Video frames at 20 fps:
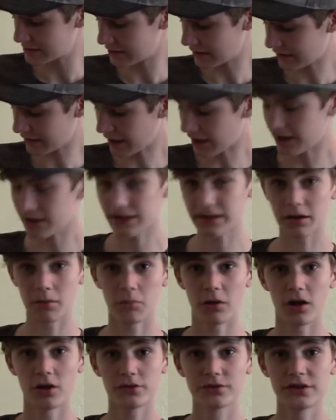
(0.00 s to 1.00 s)
I got like a
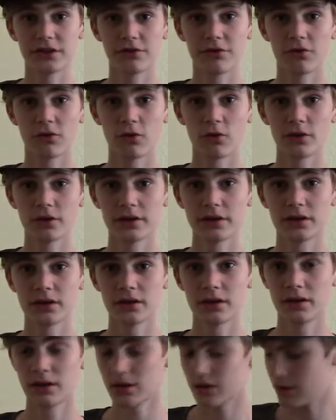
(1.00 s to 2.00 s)
Model T Ford
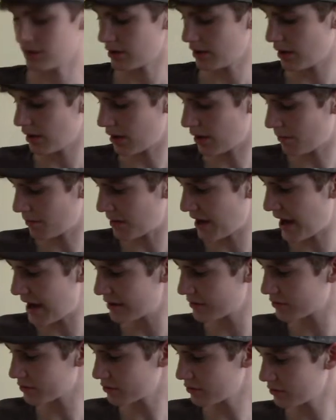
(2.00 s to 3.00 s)

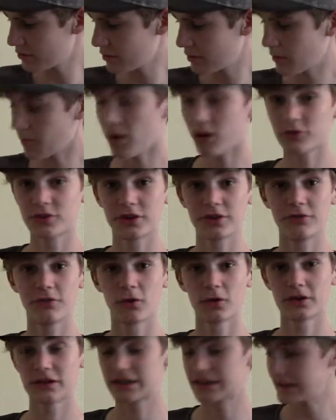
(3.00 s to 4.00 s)
handle, Model T
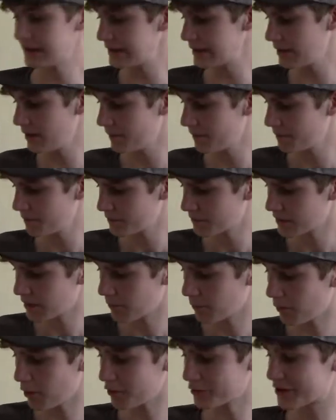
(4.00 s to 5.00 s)
Ford key,
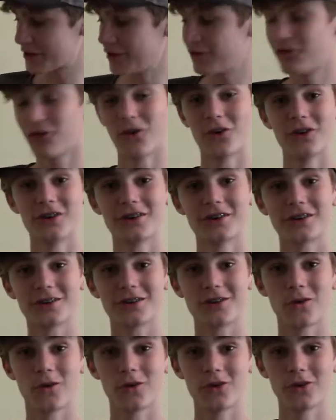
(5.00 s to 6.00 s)
Model T Ford
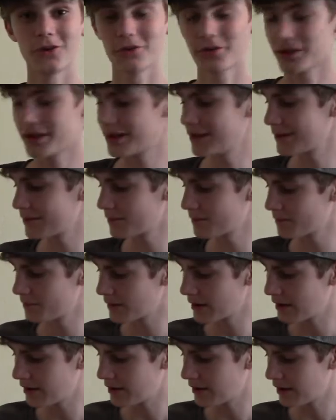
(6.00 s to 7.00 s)
coil thing,
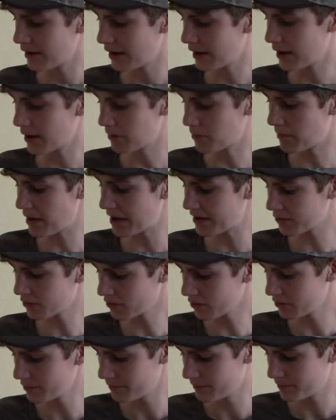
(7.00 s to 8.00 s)

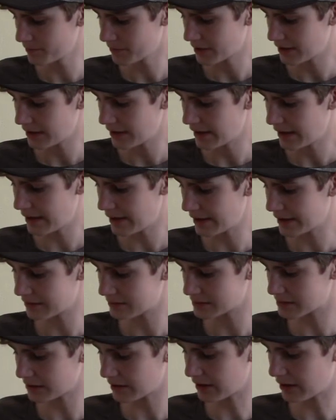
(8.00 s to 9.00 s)
metal,
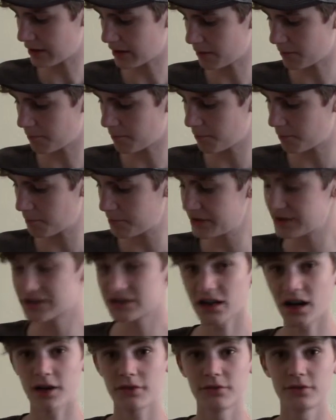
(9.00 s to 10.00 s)
and a
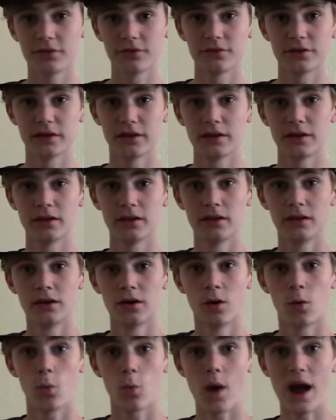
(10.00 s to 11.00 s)
piece off of a
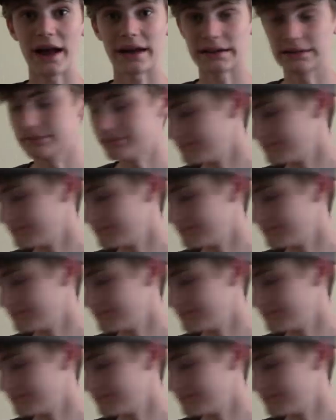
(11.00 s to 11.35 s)
wagon.